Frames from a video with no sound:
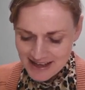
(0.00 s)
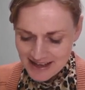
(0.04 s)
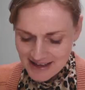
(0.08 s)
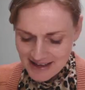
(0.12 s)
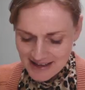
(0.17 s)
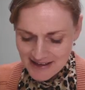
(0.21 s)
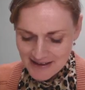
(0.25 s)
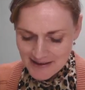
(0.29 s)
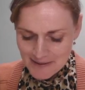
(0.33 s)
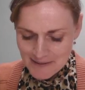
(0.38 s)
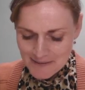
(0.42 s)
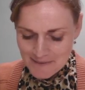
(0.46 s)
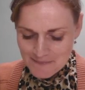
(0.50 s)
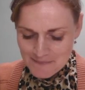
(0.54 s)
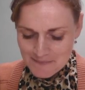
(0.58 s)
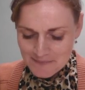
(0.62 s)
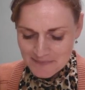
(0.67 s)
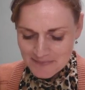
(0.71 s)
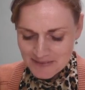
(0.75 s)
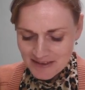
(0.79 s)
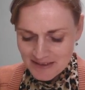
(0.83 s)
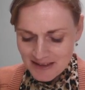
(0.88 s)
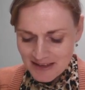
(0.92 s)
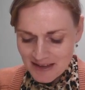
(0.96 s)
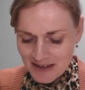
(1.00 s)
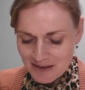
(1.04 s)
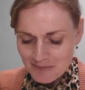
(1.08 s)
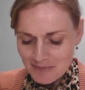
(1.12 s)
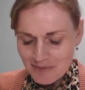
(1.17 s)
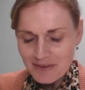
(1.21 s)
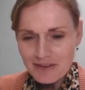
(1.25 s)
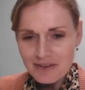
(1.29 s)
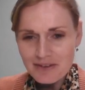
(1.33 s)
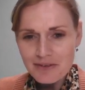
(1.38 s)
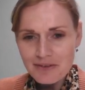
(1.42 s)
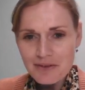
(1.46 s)
I'm
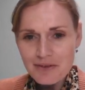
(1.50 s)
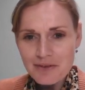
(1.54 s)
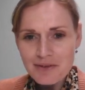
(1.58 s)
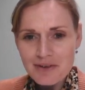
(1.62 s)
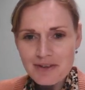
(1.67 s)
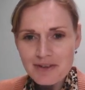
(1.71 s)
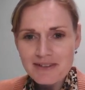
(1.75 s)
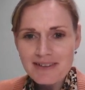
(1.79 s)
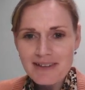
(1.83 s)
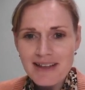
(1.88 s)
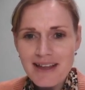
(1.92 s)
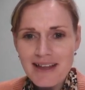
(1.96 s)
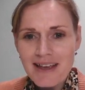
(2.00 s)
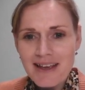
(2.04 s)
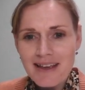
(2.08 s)
curious,